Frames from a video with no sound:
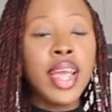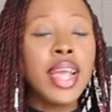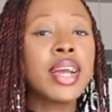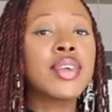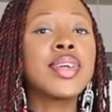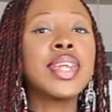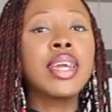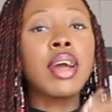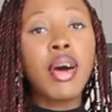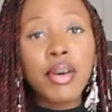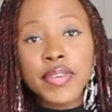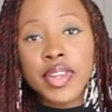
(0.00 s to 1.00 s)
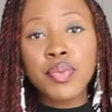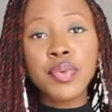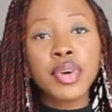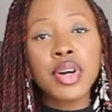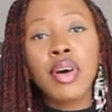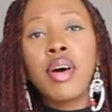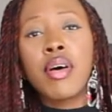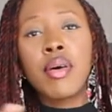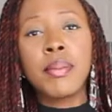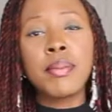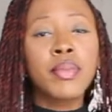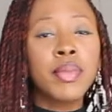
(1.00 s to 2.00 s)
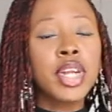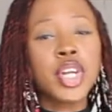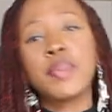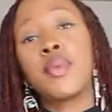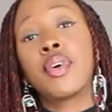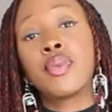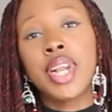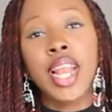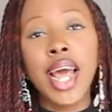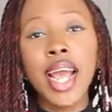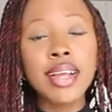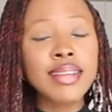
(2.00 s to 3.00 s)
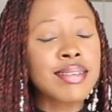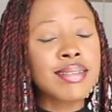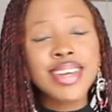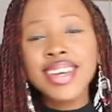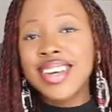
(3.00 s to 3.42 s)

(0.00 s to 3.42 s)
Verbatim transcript: including office work or much more relaxed,